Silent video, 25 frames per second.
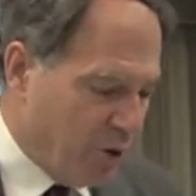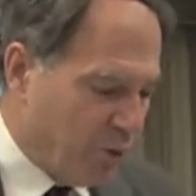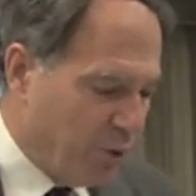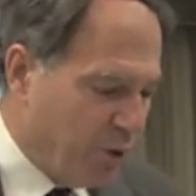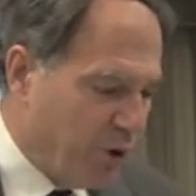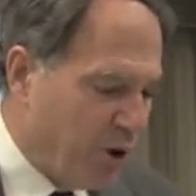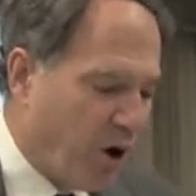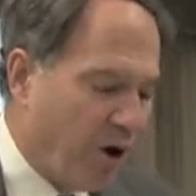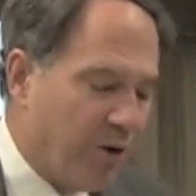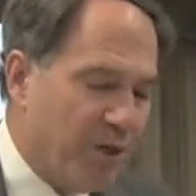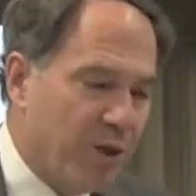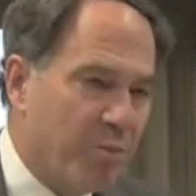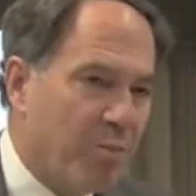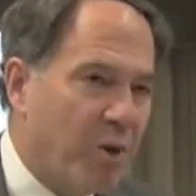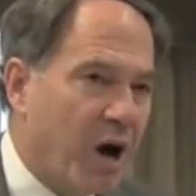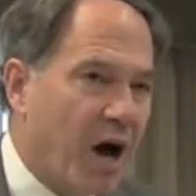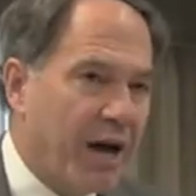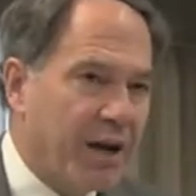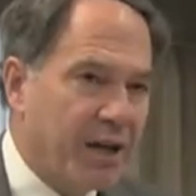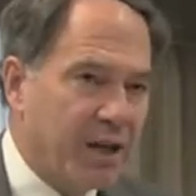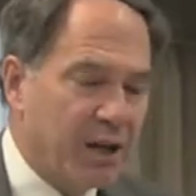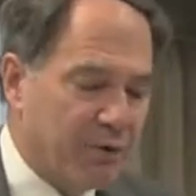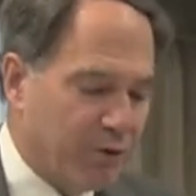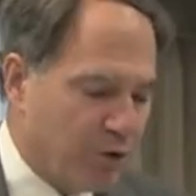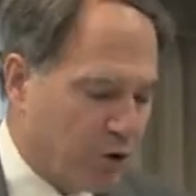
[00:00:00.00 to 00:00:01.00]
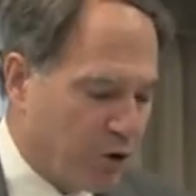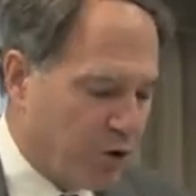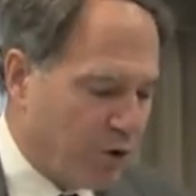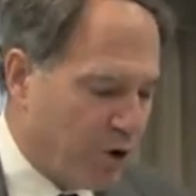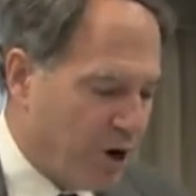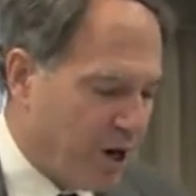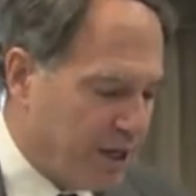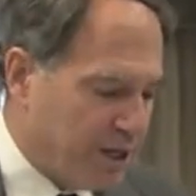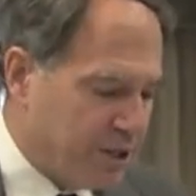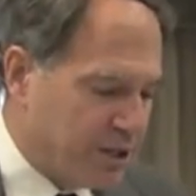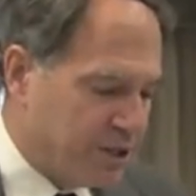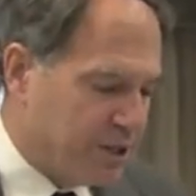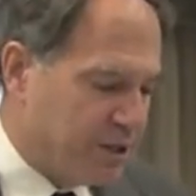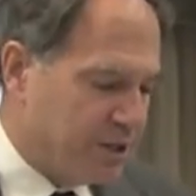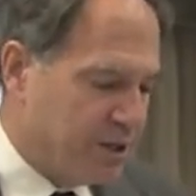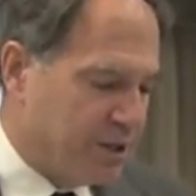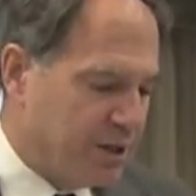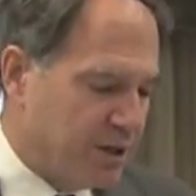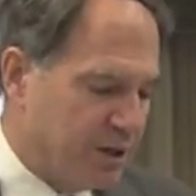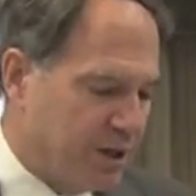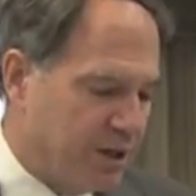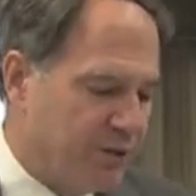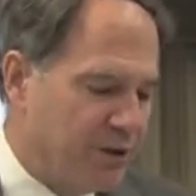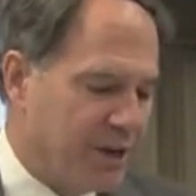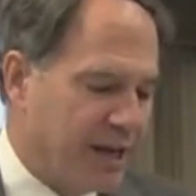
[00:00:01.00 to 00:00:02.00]
We are the body of Christ,
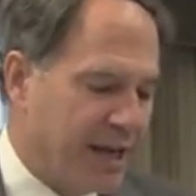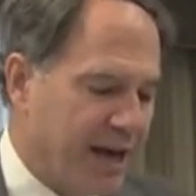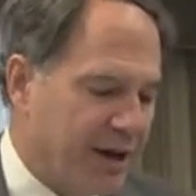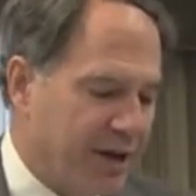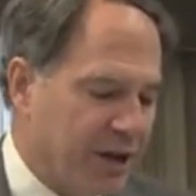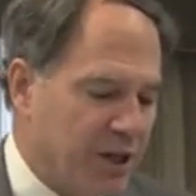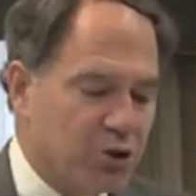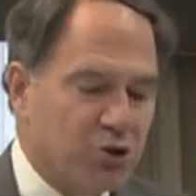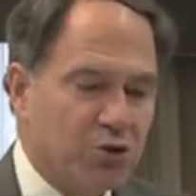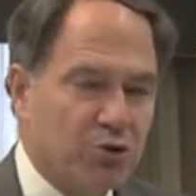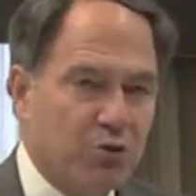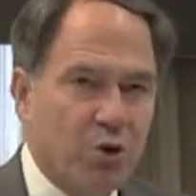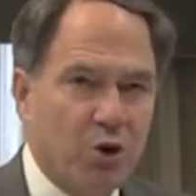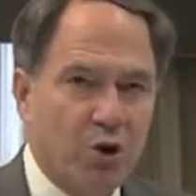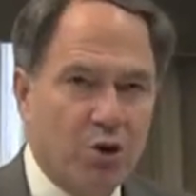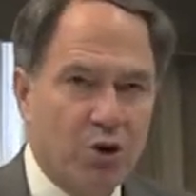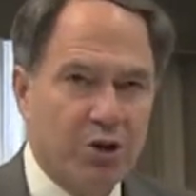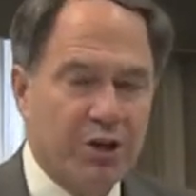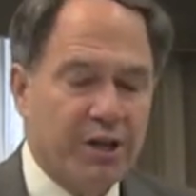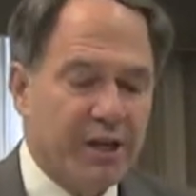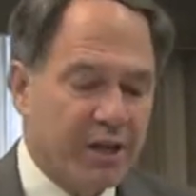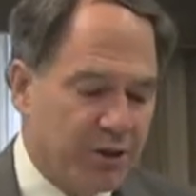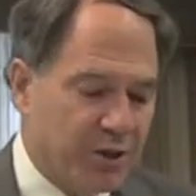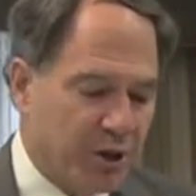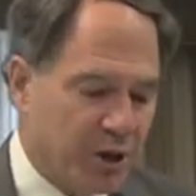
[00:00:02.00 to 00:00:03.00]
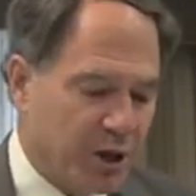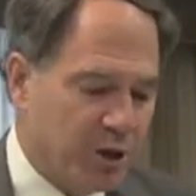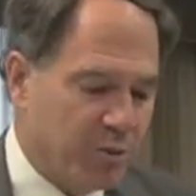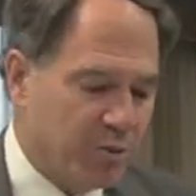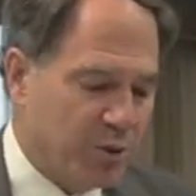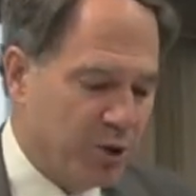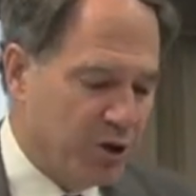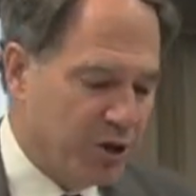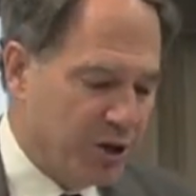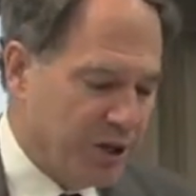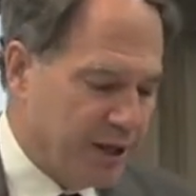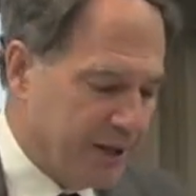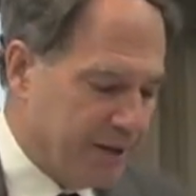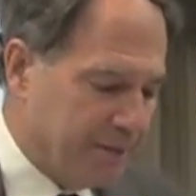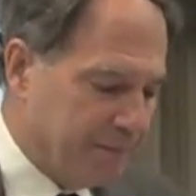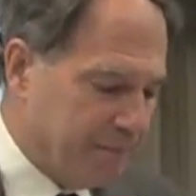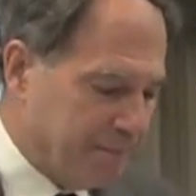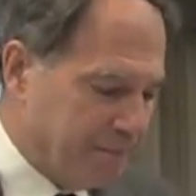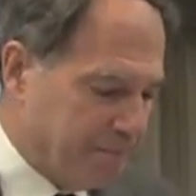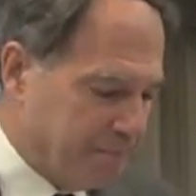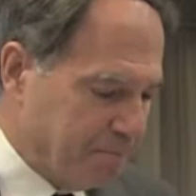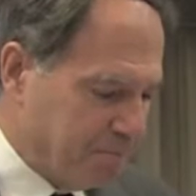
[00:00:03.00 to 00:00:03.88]
living out its role in the community.